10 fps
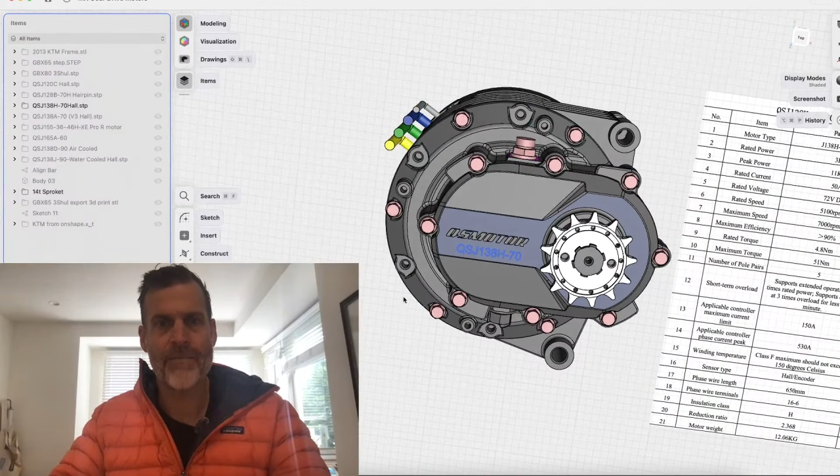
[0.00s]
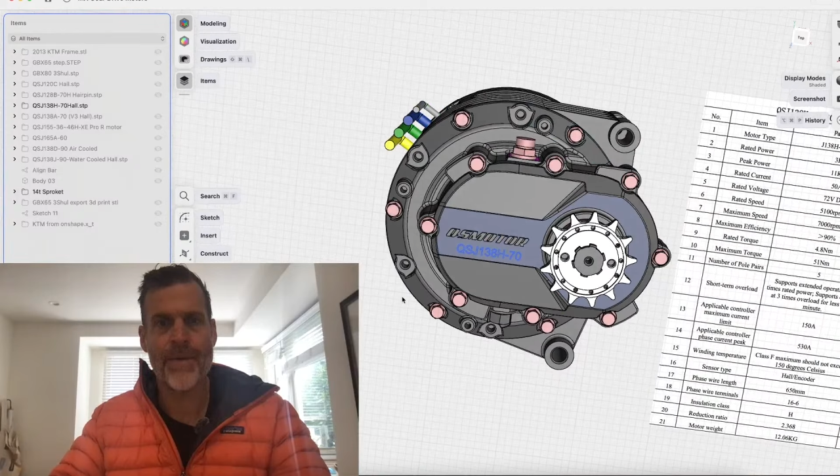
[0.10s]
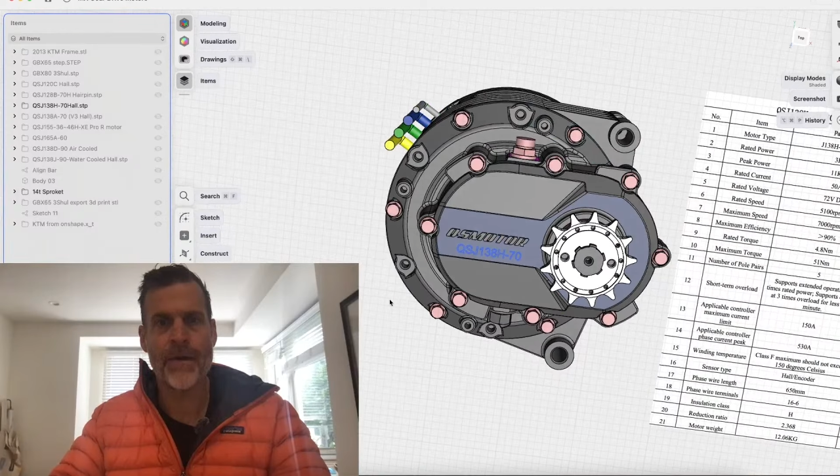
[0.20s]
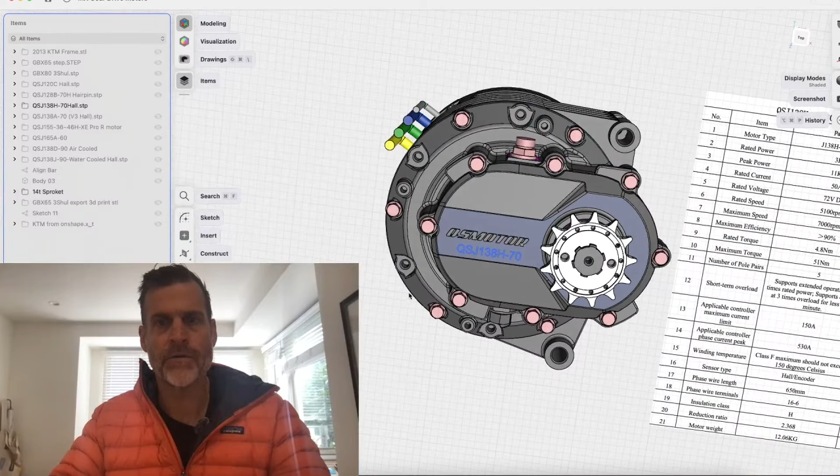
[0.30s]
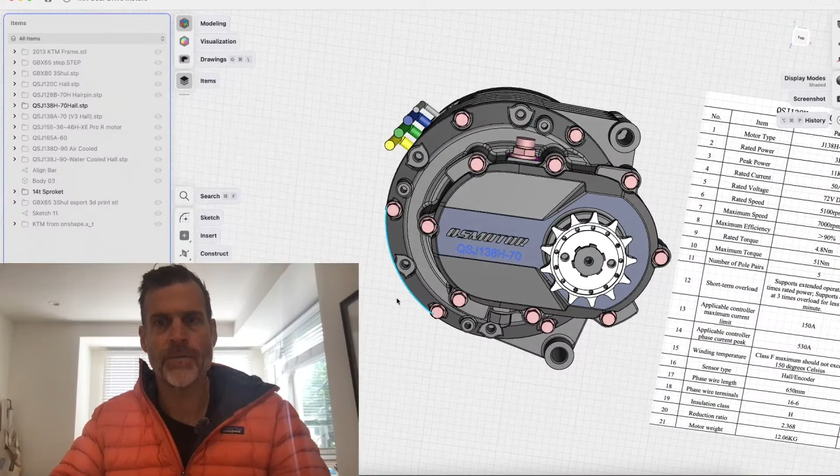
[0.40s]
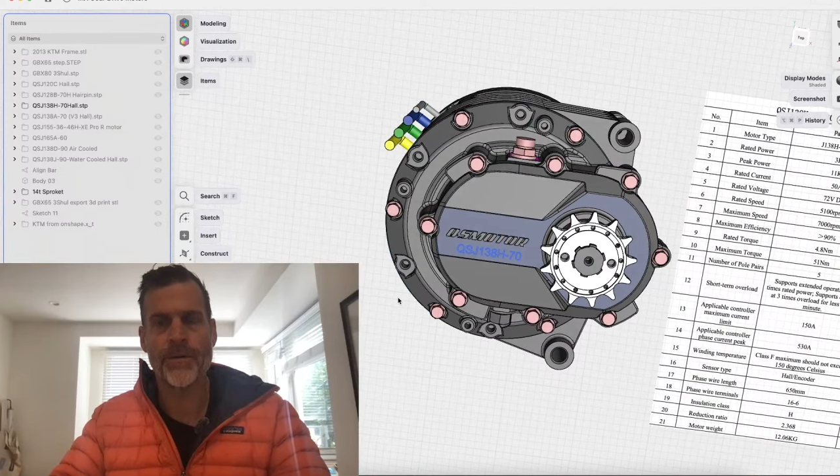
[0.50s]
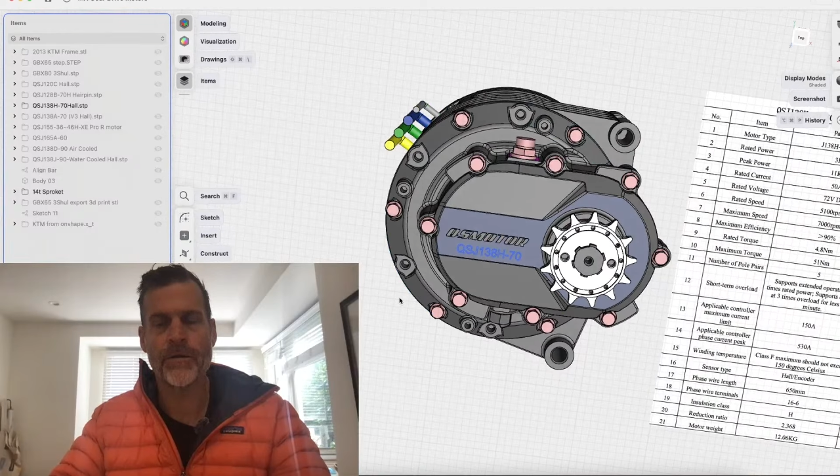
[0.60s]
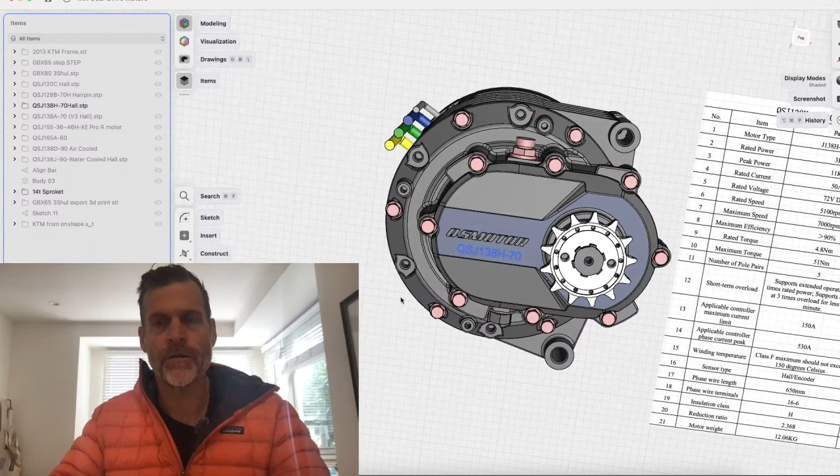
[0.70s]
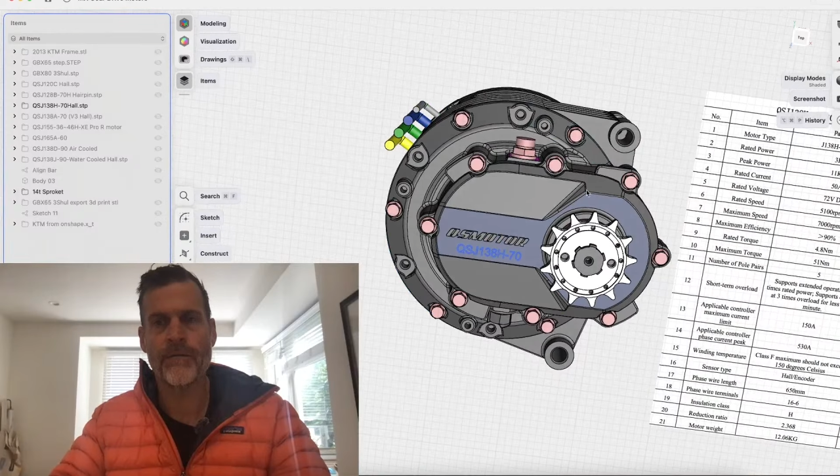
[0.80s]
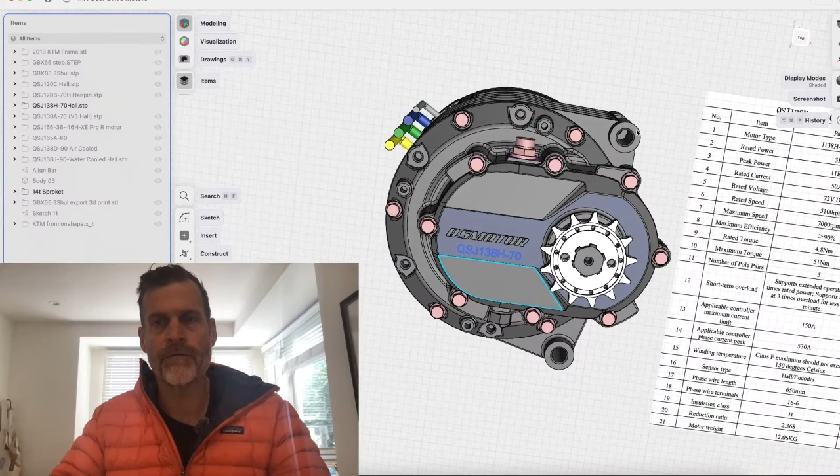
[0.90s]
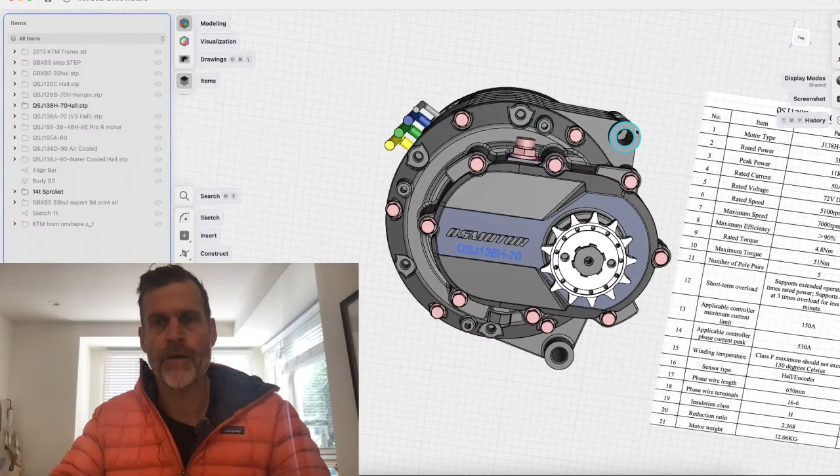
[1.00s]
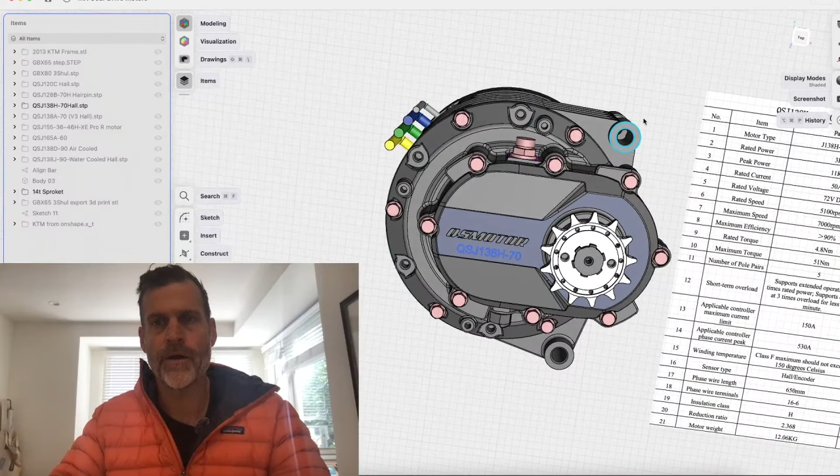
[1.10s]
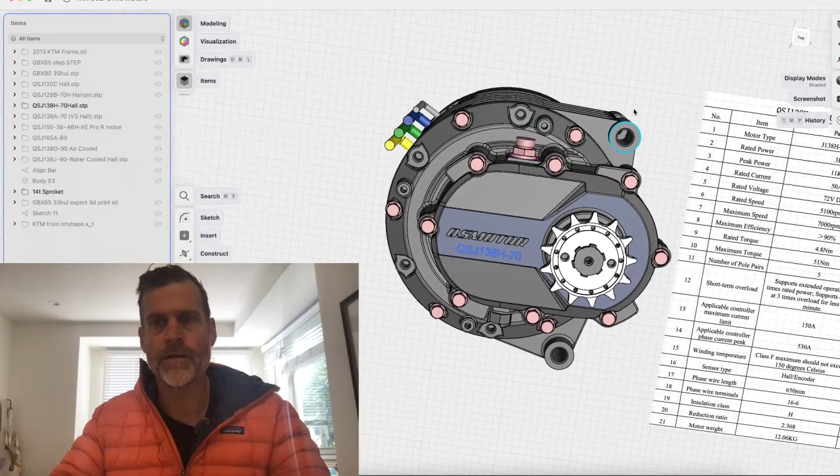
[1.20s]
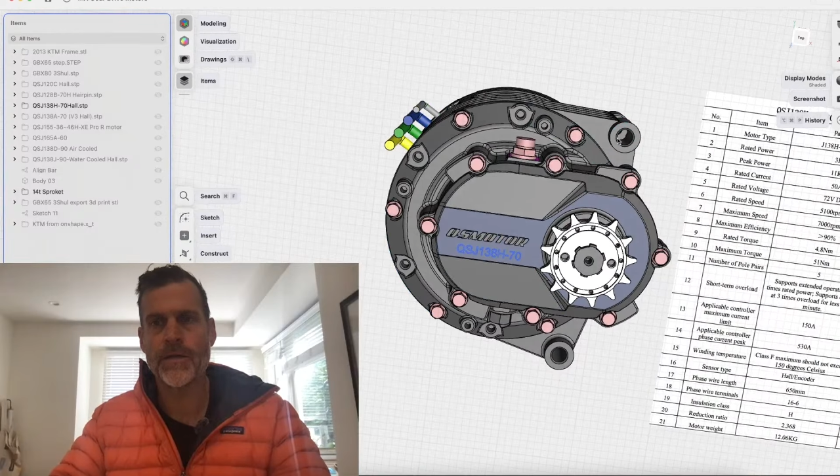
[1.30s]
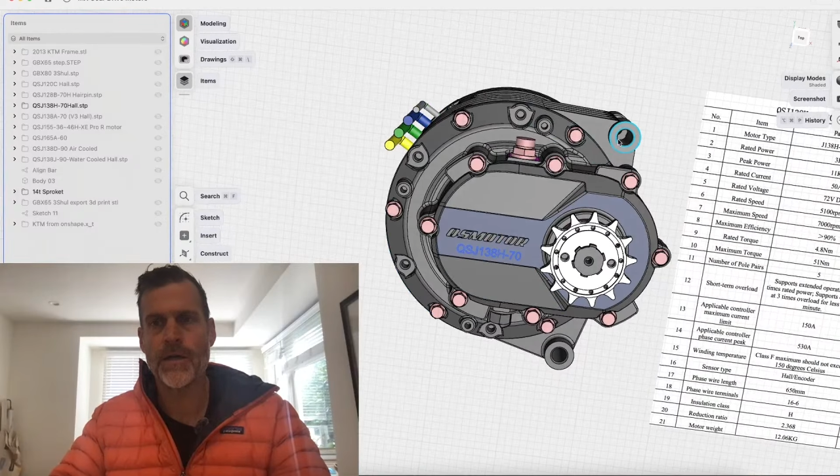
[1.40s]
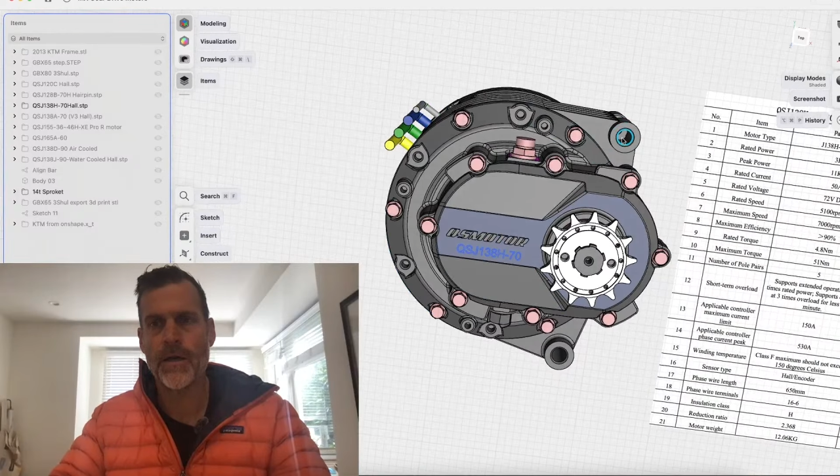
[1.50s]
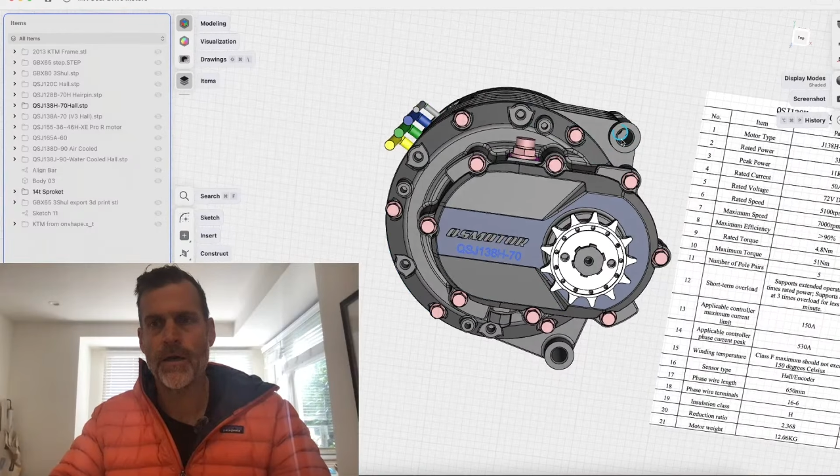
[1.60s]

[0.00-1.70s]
mount up here to the front,